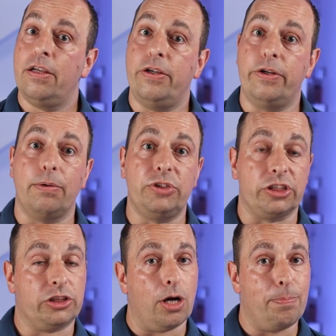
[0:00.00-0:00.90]
you don't
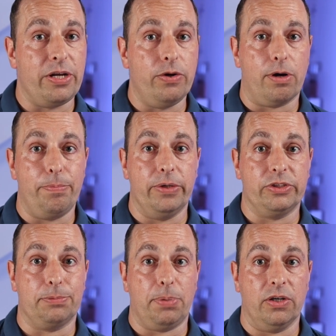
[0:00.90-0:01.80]
just type in your
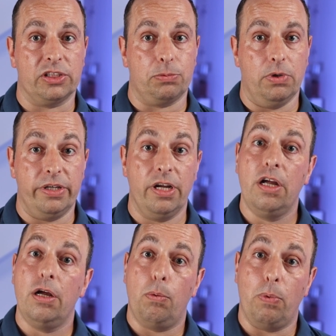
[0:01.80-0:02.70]
computer's password
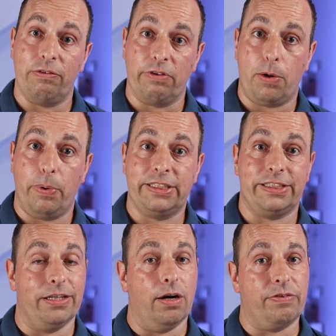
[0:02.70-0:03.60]
when
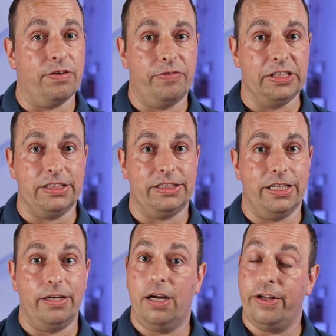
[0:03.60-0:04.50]
requested after
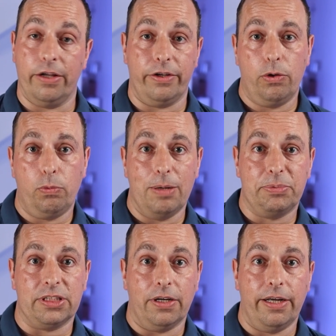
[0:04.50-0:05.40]
visiting an unknown
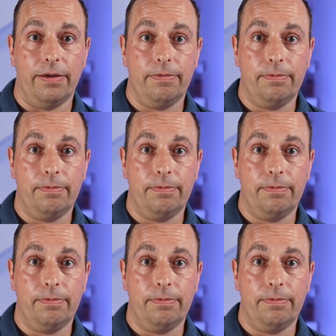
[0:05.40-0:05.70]
website,